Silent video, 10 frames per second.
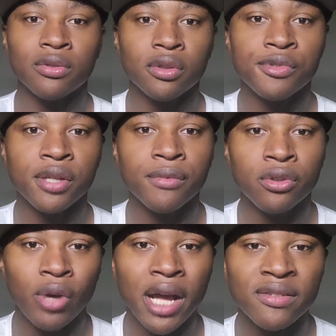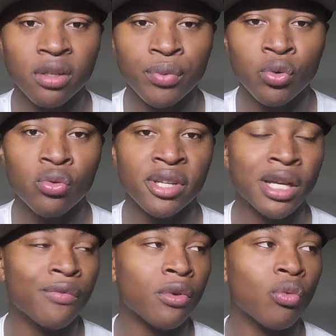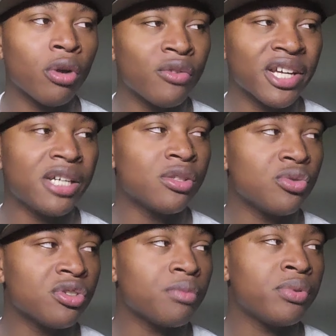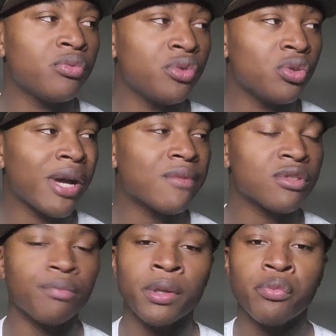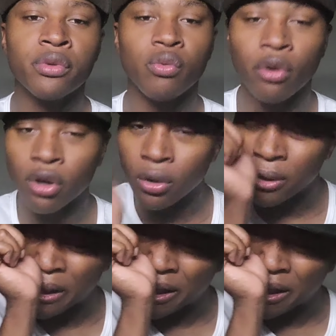You know I'm saying we do have some people who care for the world. We gotta do some people. We do have some people in the world.